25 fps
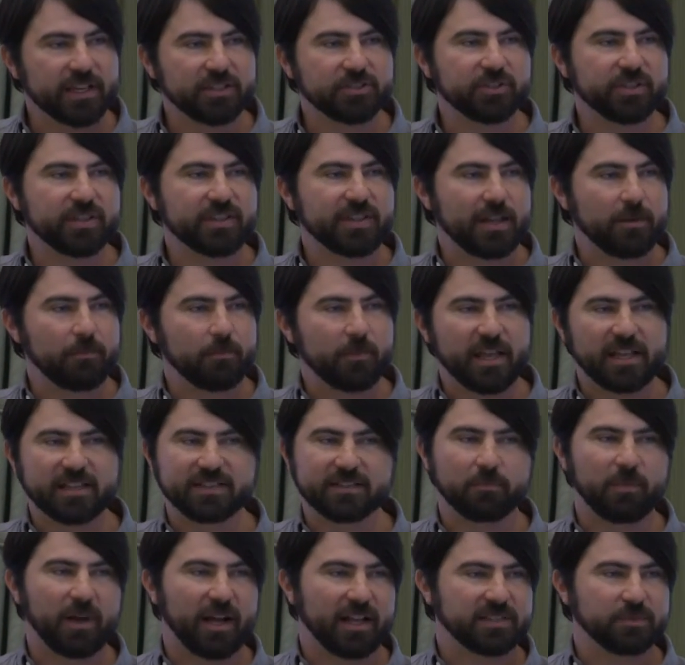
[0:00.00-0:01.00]
entry that
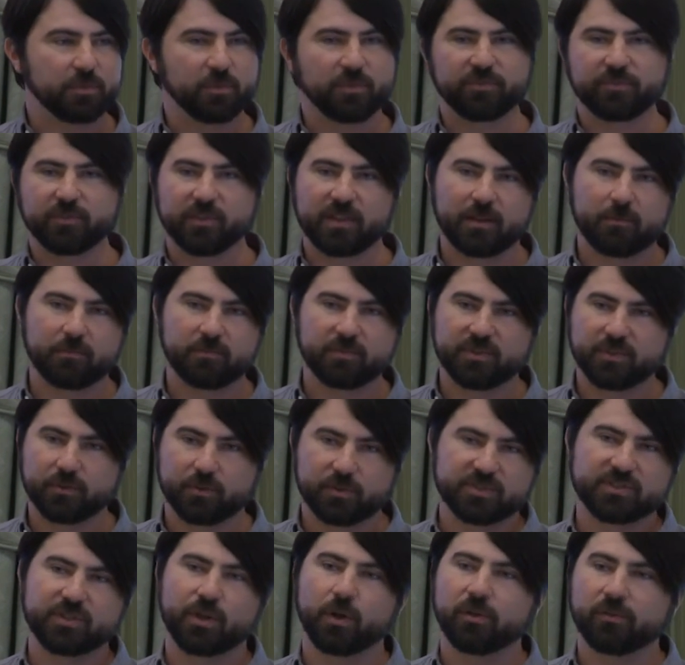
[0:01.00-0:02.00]
makes it possible for them to
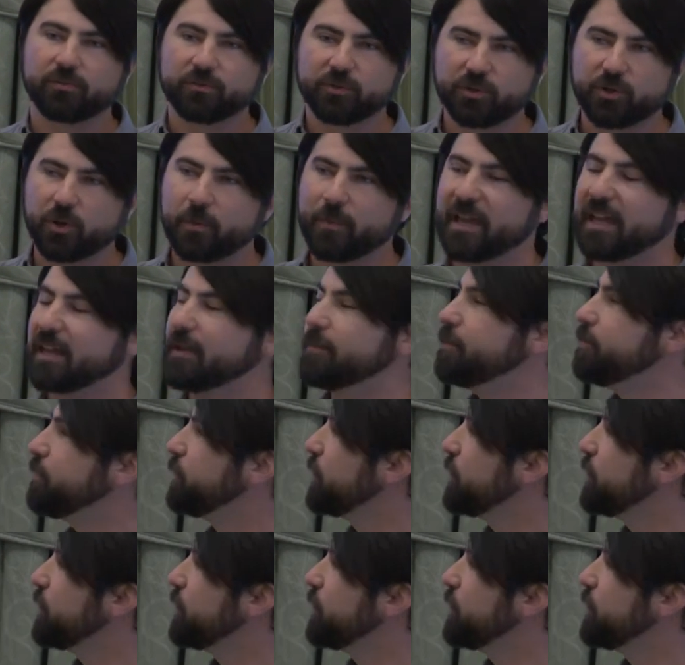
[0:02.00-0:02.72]
resolve your domain.